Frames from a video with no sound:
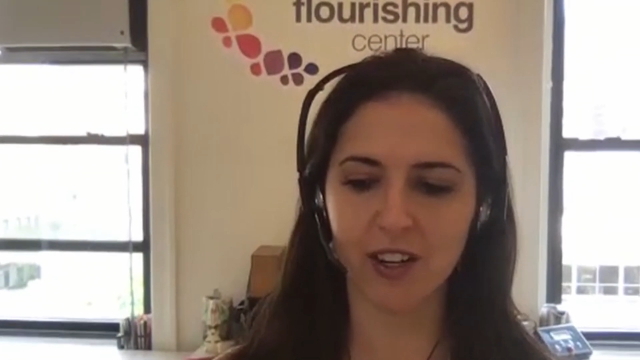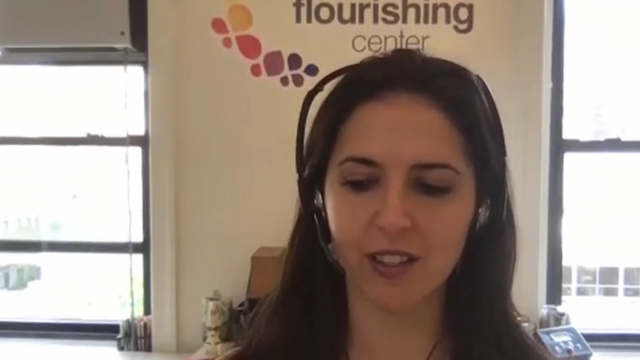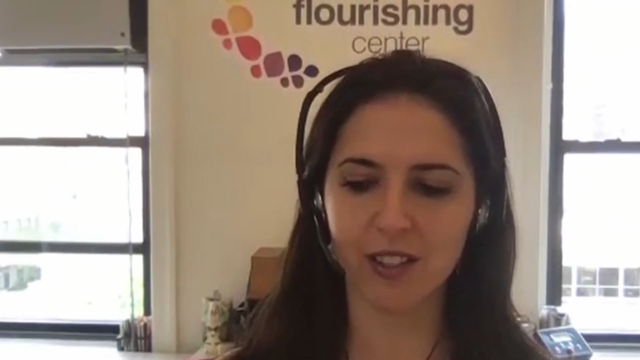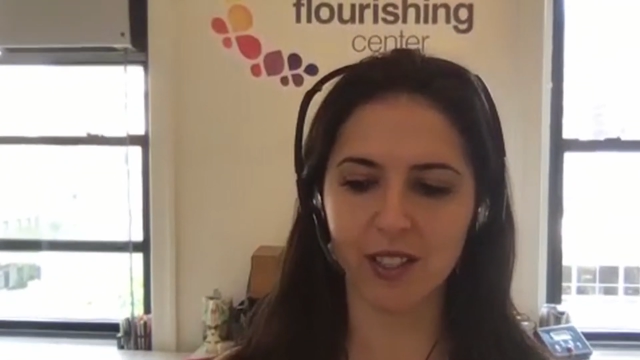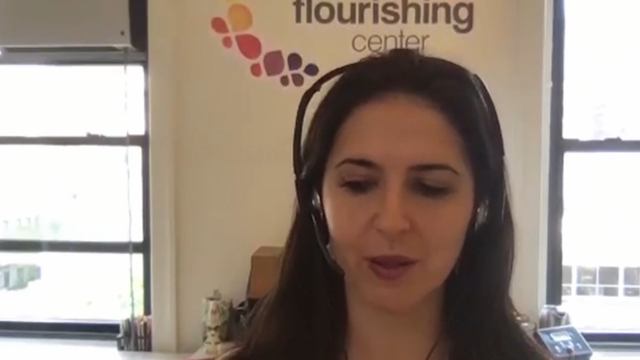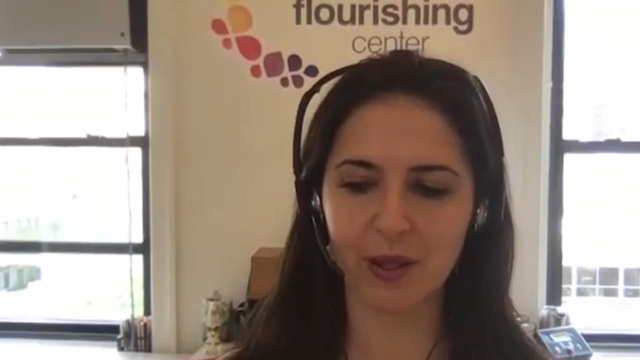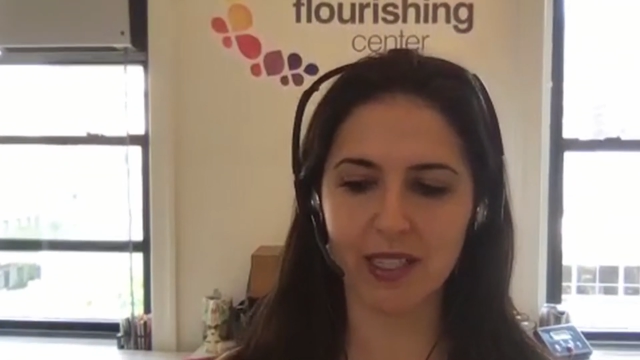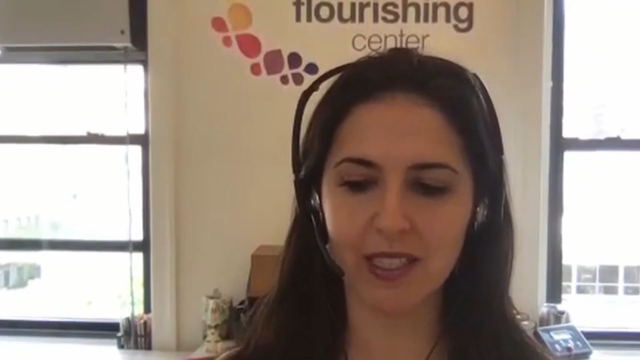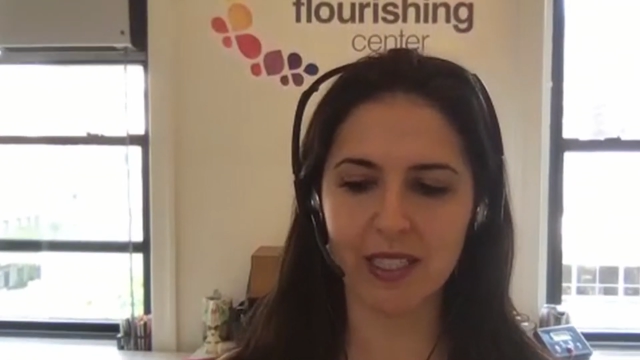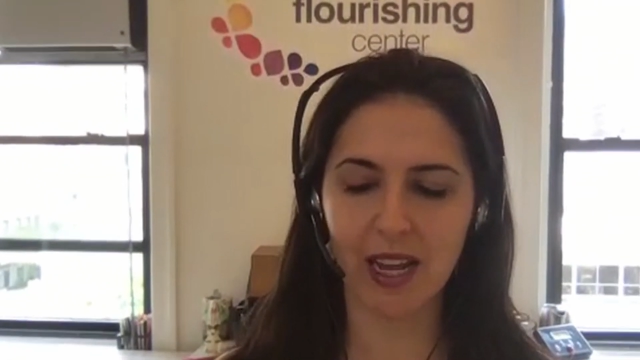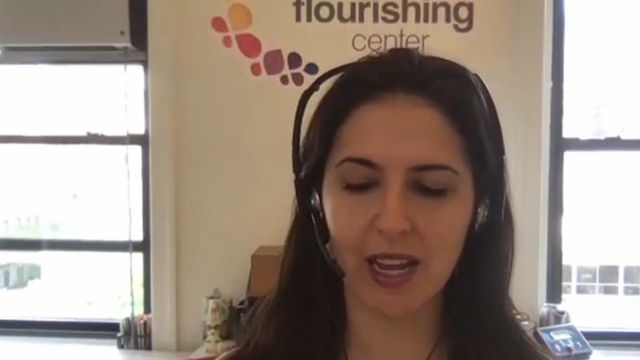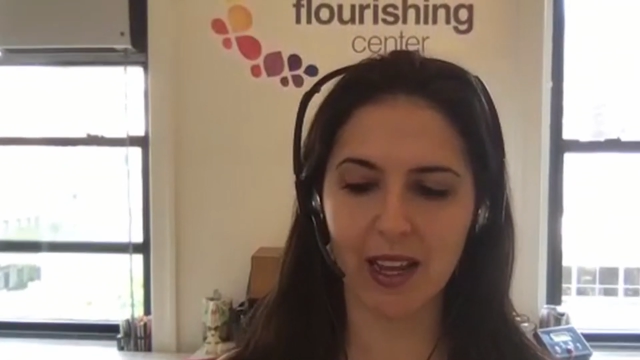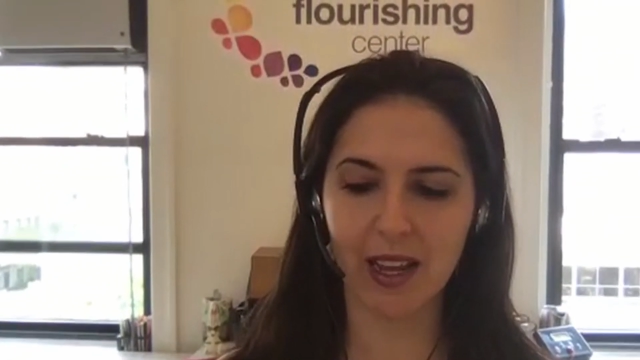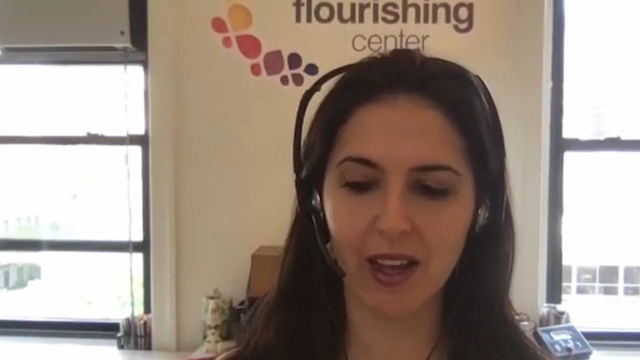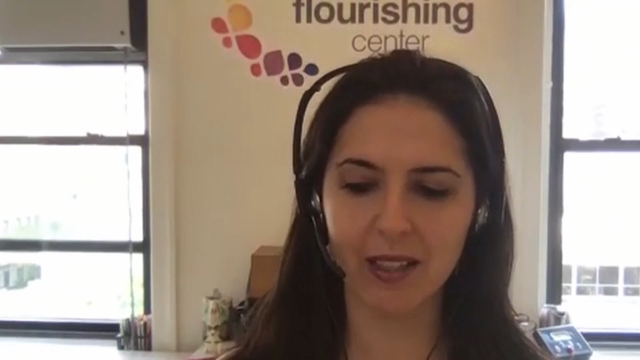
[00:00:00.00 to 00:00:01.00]
And so
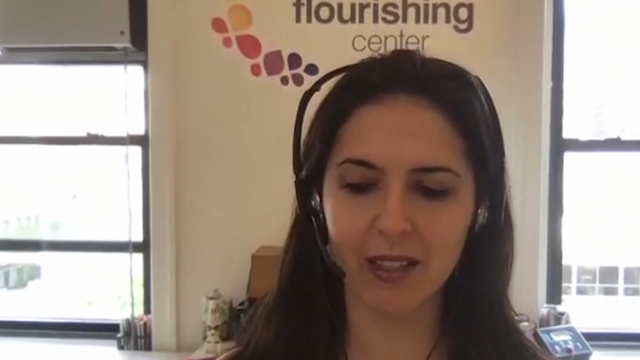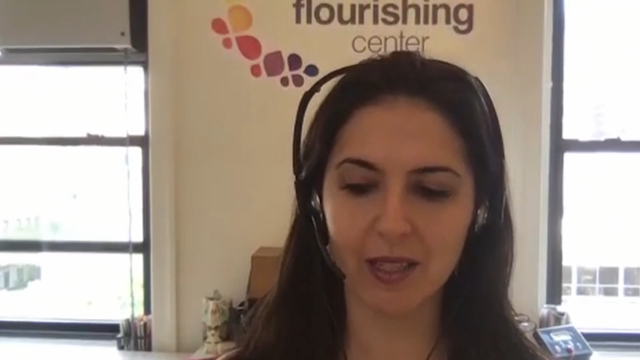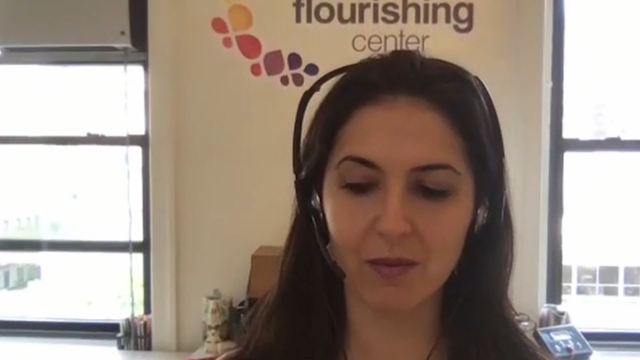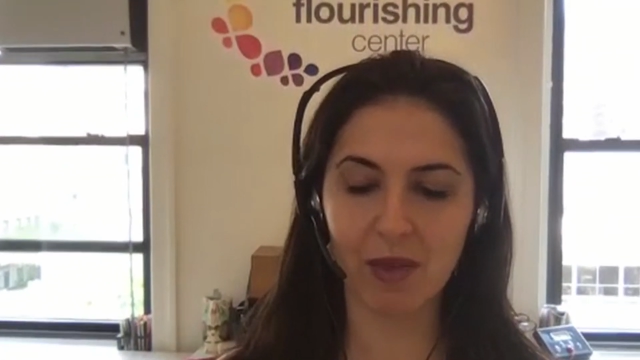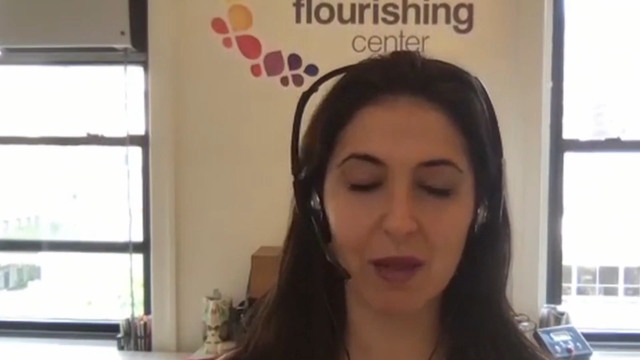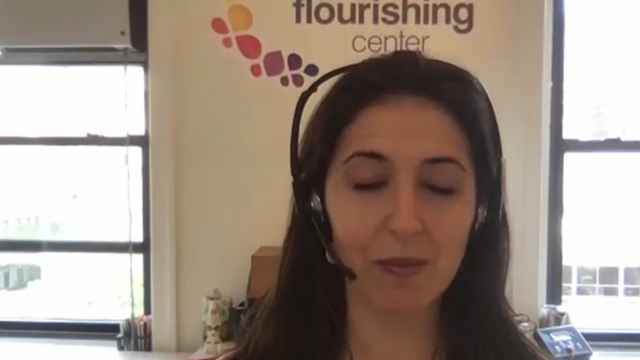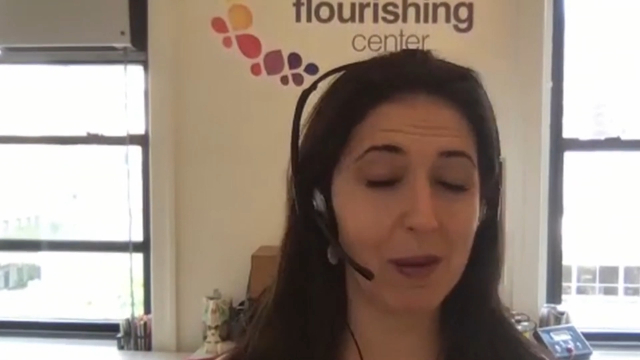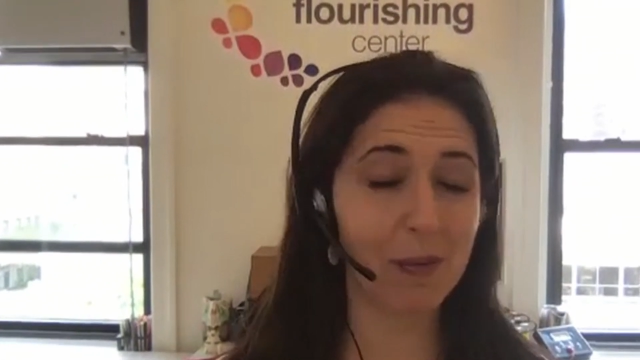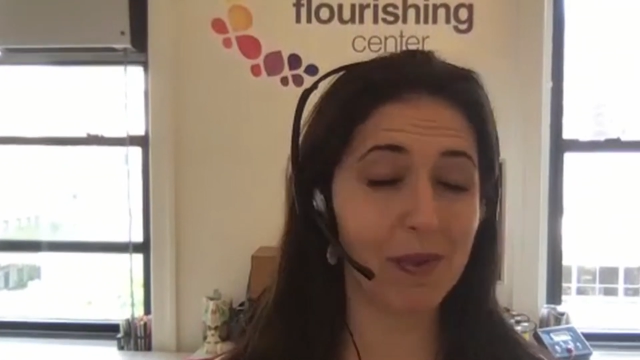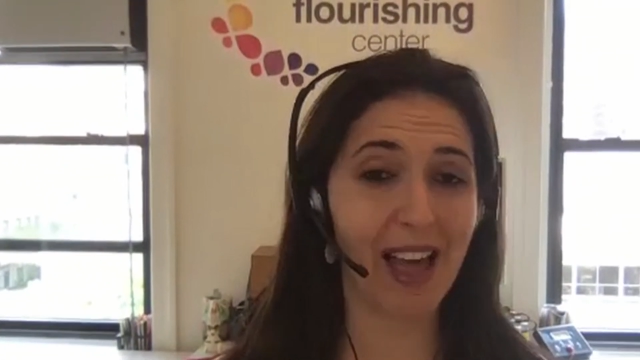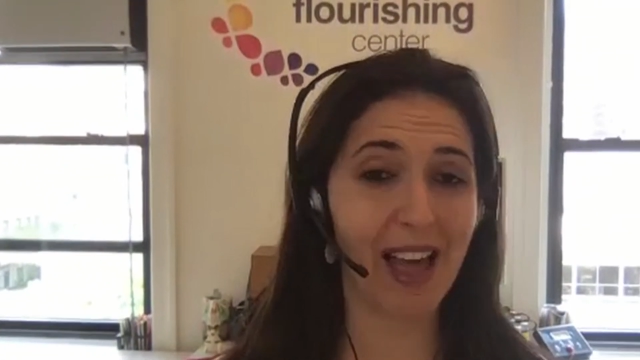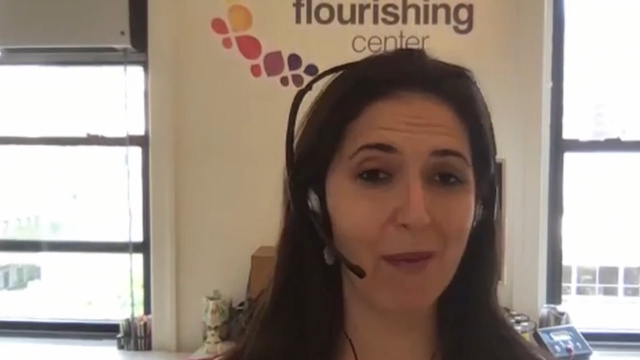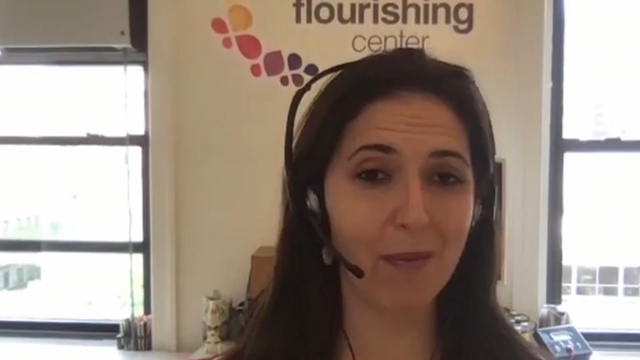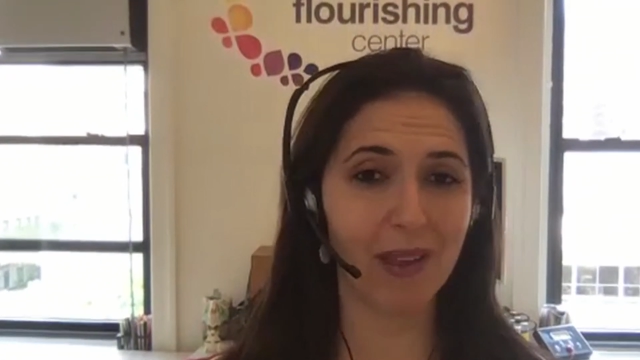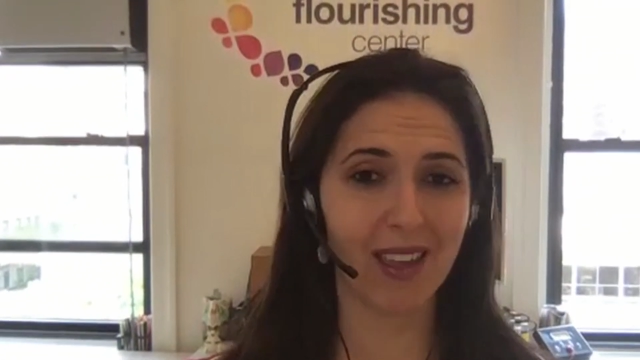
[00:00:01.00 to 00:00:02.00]
I got to make people
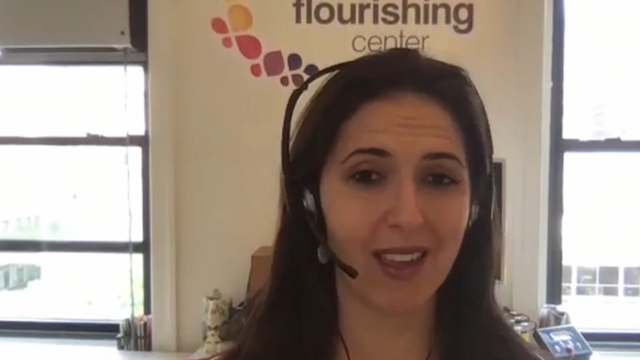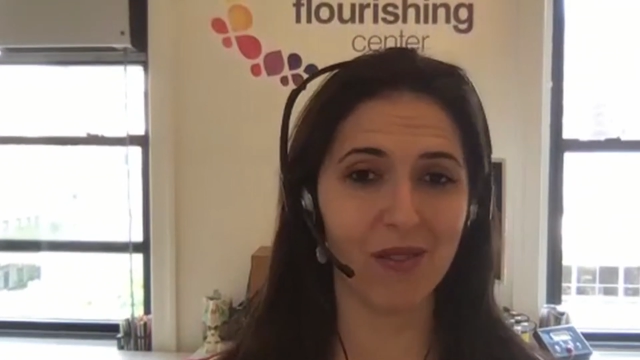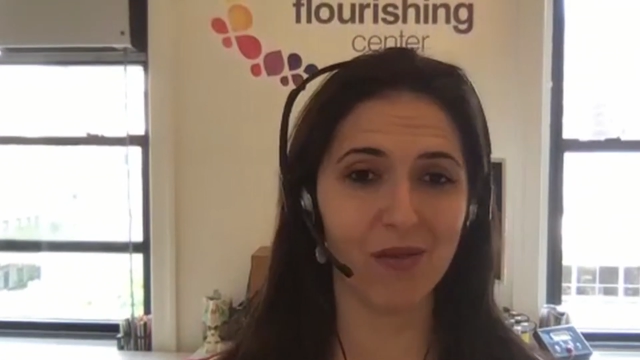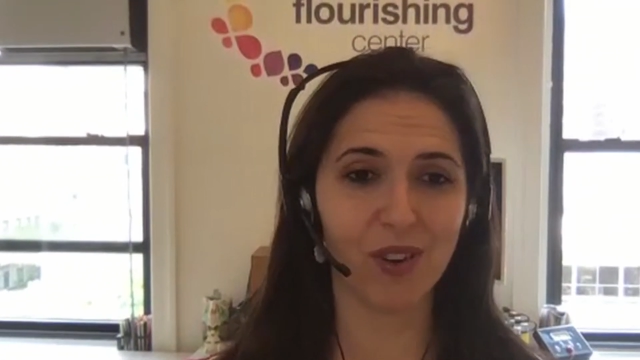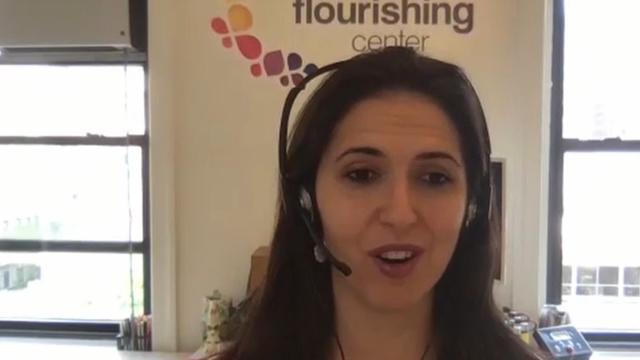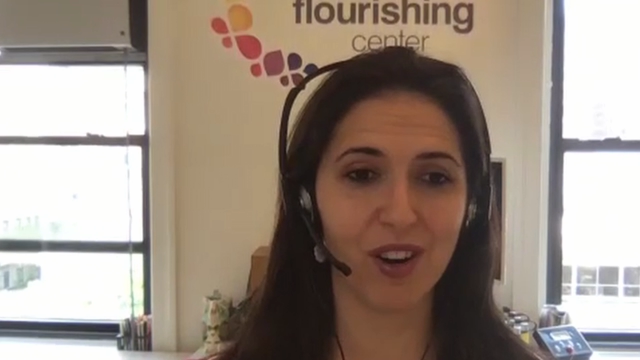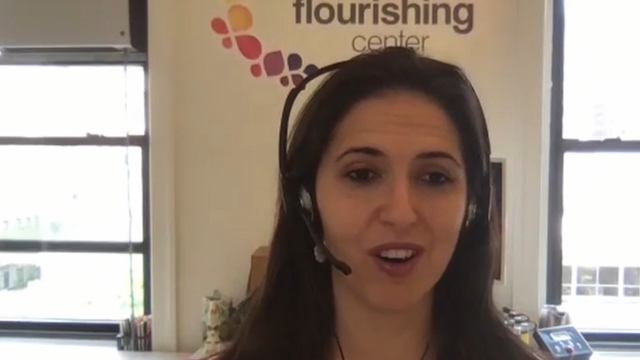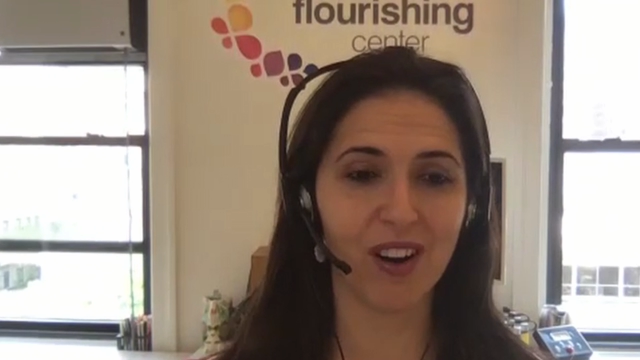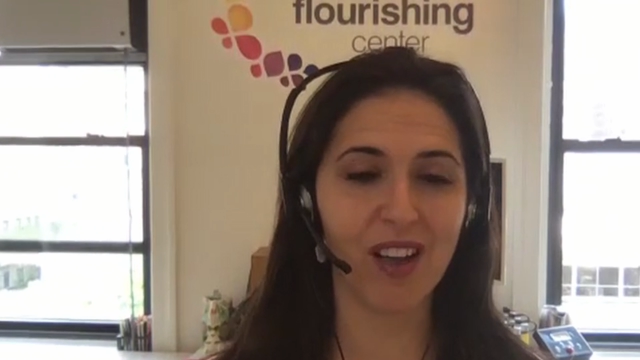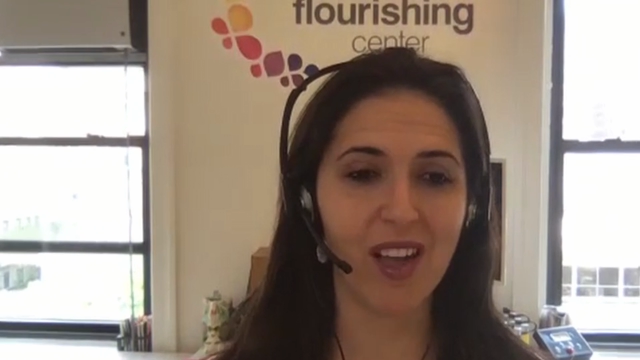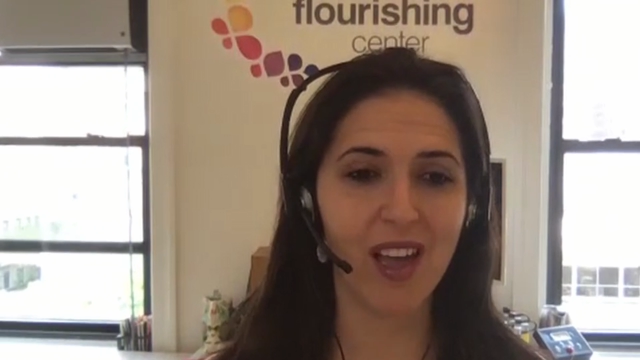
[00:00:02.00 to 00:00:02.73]
happy for